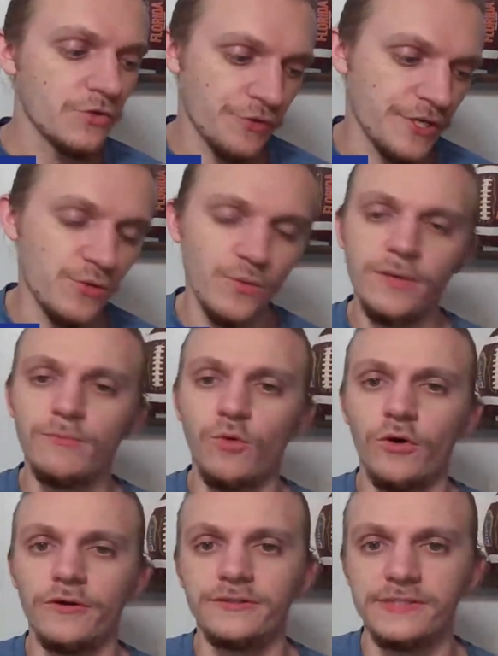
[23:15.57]
Creed
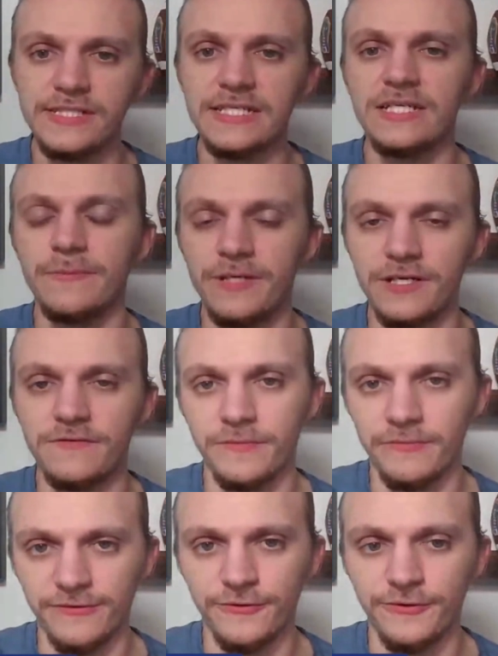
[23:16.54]
Whittemore decommitted
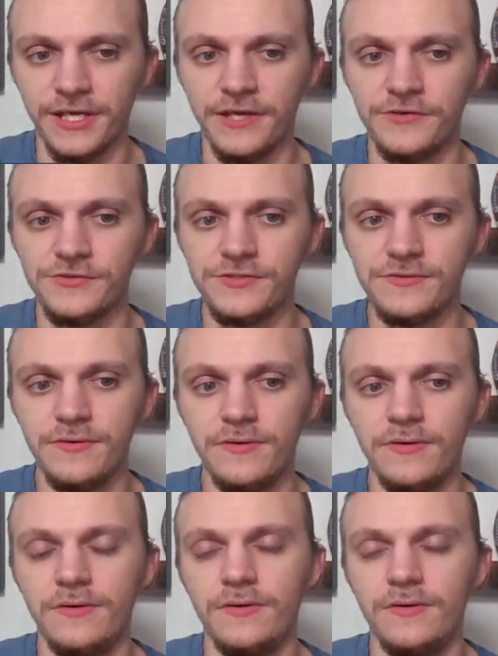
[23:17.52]
from the Florida Gators.